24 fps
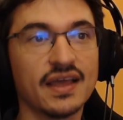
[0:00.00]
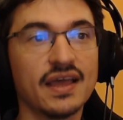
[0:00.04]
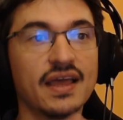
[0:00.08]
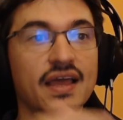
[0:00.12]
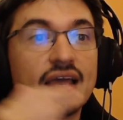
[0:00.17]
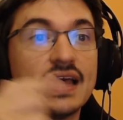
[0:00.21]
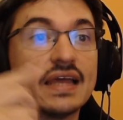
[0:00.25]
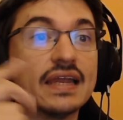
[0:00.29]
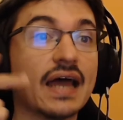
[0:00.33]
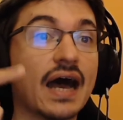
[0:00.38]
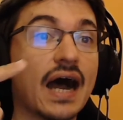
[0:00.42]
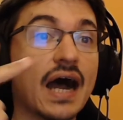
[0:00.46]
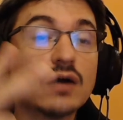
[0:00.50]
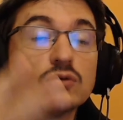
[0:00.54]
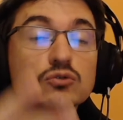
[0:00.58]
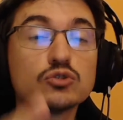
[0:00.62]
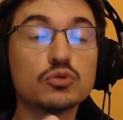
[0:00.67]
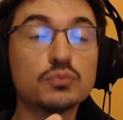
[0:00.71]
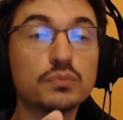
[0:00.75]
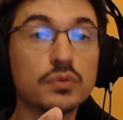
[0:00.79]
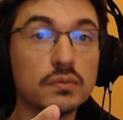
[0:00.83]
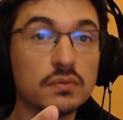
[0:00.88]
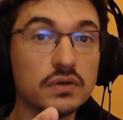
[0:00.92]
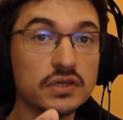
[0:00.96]
and how
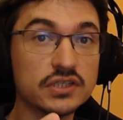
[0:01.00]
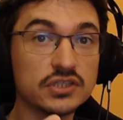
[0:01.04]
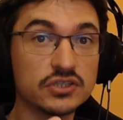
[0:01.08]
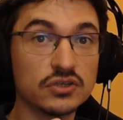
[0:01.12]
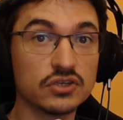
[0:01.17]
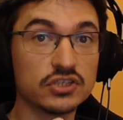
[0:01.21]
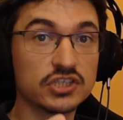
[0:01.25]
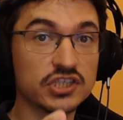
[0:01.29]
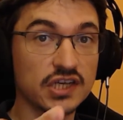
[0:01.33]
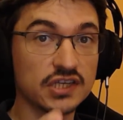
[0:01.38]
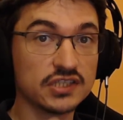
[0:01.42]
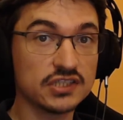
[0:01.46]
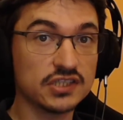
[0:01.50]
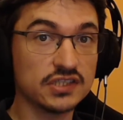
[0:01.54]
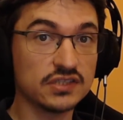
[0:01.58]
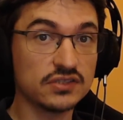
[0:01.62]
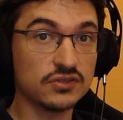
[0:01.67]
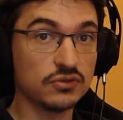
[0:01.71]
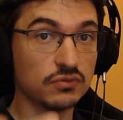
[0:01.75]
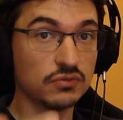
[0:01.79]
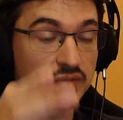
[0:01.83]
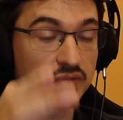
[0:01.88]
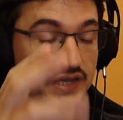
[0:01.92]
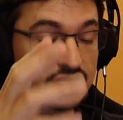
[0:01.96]
to publish the changes
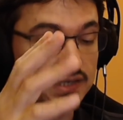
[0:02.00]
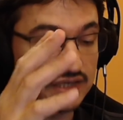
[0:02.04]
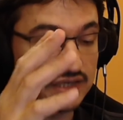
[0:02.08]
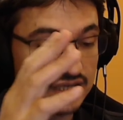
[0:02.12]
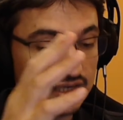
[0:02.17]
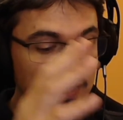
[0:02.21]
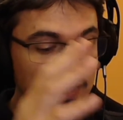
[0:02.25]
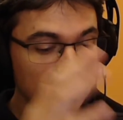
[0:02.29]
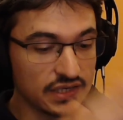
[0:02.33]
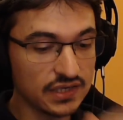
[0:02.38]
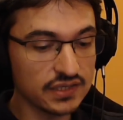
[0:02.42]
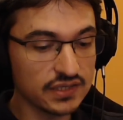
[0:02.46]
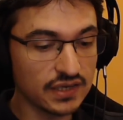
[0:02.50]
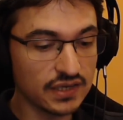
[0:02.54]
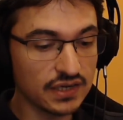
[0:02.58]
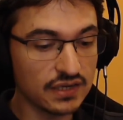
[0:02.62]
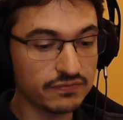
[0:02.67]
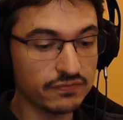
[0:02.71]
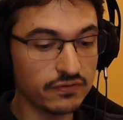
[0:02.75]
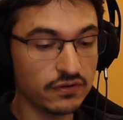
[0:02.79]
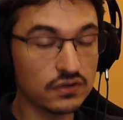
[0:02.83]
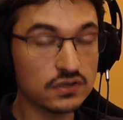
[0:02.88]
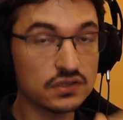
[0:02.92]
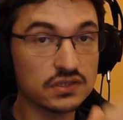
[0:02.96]
you made in
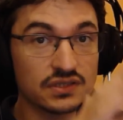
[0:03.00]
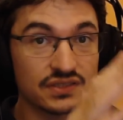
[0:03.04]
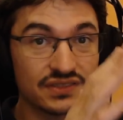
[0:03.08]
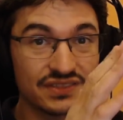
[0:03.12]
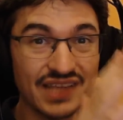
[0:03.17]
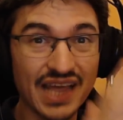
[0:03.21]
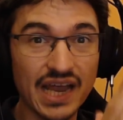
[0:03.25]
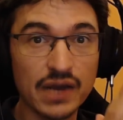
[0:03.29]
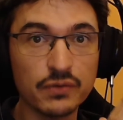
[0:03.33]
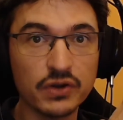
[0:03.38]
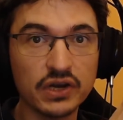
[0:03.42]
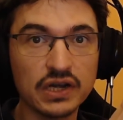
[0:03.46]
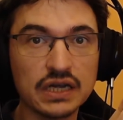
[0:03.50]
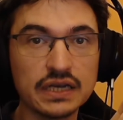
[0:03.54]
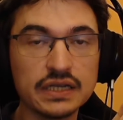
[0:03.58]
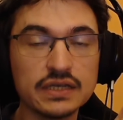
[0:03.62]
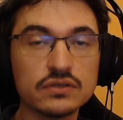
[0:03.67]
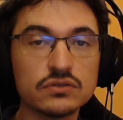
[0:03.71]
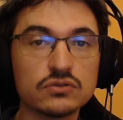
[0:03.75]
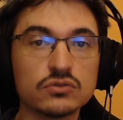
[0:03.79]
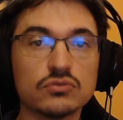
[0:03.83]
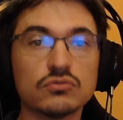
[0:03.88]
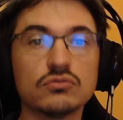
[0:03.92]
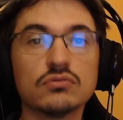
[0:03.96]
IntelliFox directly
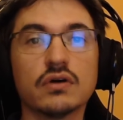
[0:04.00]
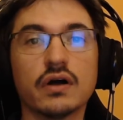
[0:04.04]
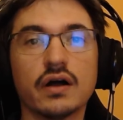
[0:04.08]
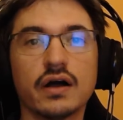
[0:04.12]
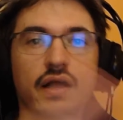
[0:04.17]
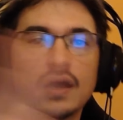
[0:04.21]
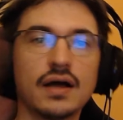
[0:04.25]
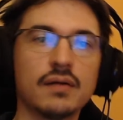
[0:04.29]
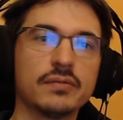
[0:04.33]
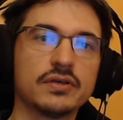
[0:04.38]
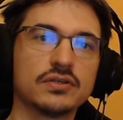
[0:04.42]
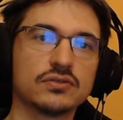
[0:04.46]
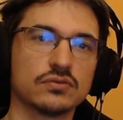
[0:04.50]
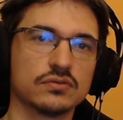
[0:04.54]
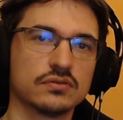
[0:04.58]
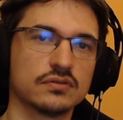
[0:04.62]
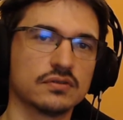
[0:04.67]
to Amazon.